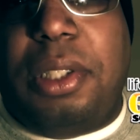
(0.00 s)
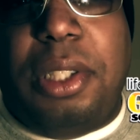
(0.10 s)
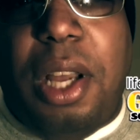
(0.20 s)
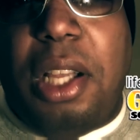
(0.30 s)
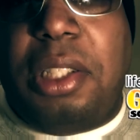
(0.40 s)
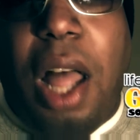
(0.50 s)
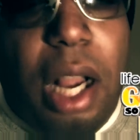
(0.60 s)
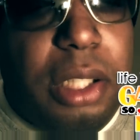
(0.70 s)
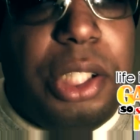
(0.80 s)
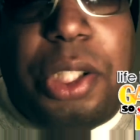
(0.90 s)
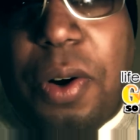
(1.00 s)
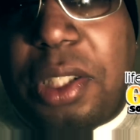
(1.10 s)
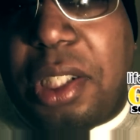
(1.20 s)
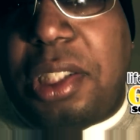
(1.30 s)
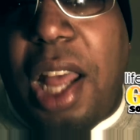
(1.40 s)
John Stockton
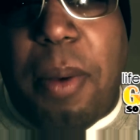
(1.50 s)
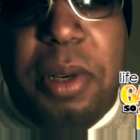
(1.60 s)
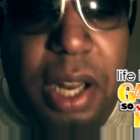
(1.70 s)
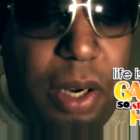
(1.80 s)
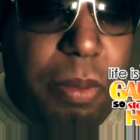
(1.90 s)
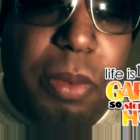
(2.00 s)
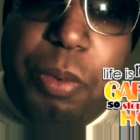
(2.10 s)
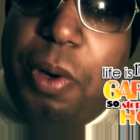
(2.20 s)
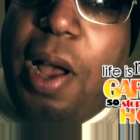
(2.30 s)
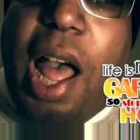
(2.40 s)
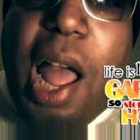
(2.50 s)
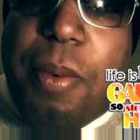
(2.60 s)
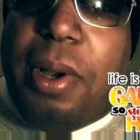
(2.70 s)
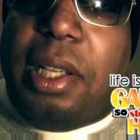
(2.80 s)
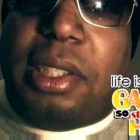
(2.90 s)
shorts or something. You know, them real
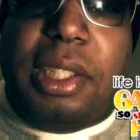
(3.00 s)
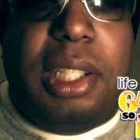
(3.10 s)
high ones.